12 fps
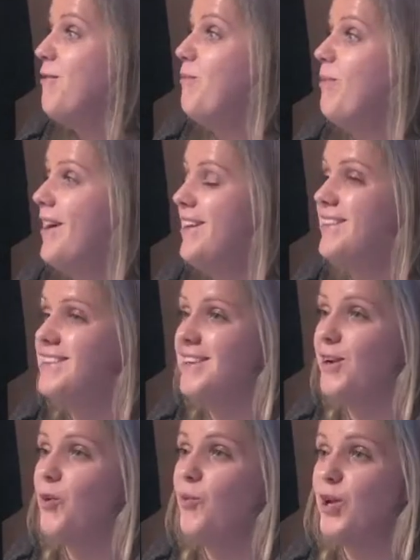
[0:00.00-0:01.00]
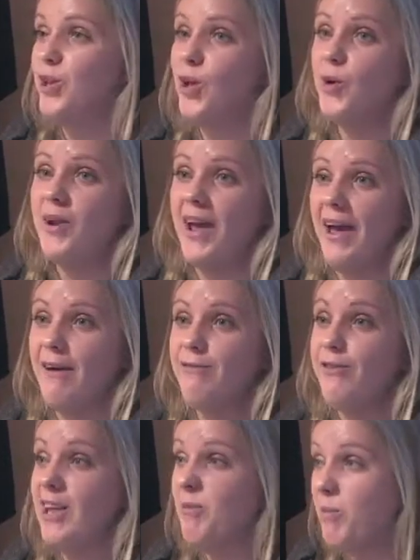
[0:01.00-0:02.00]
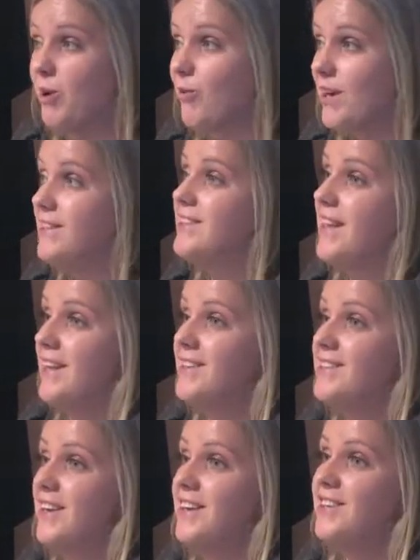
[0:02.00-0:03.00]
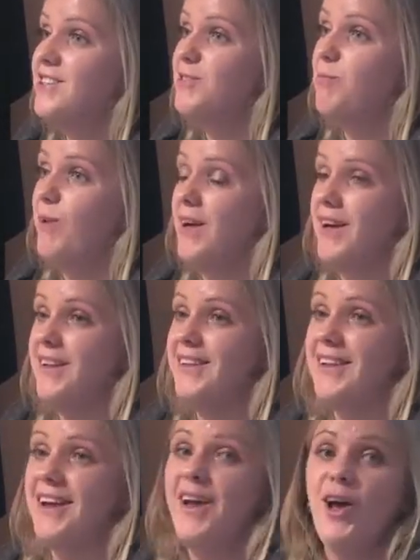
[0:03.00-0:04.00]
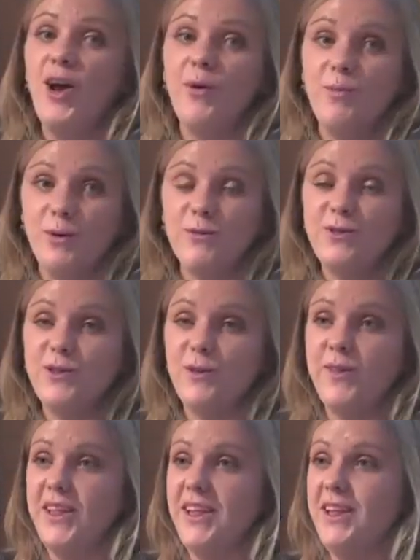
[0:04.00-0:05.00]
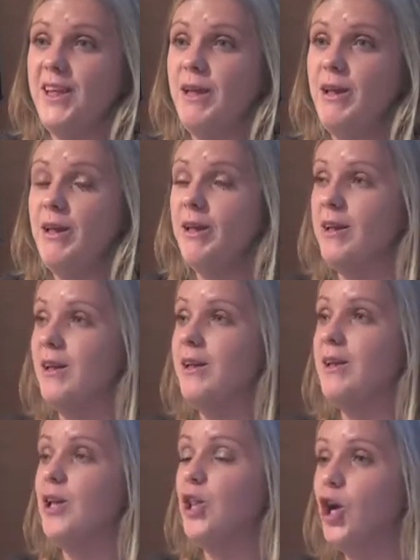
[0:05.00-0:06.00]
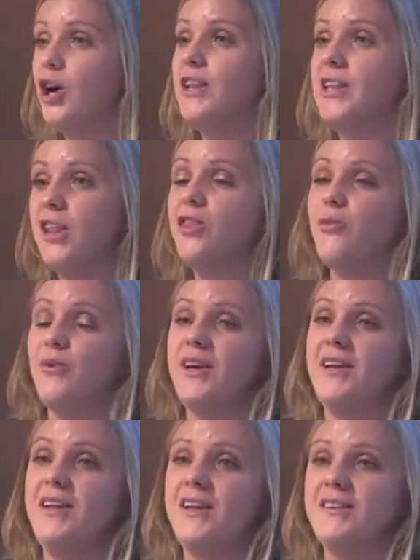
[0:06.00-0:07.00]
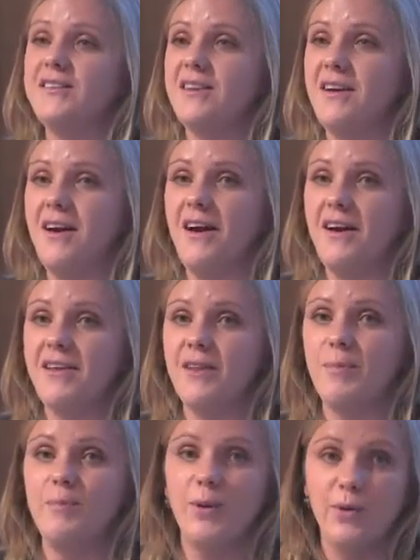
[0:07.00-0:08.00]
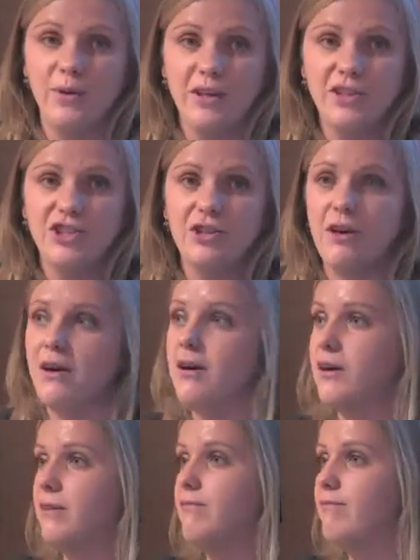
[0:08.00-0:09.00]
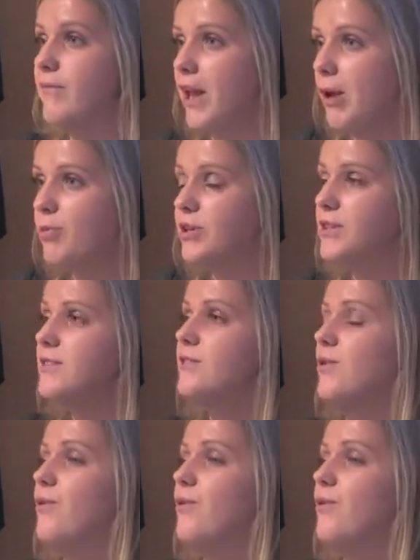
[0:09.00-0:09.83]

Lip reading: but we don't have immigrants as such, but most of the non-Lithuanians are either Polish, our neighbors,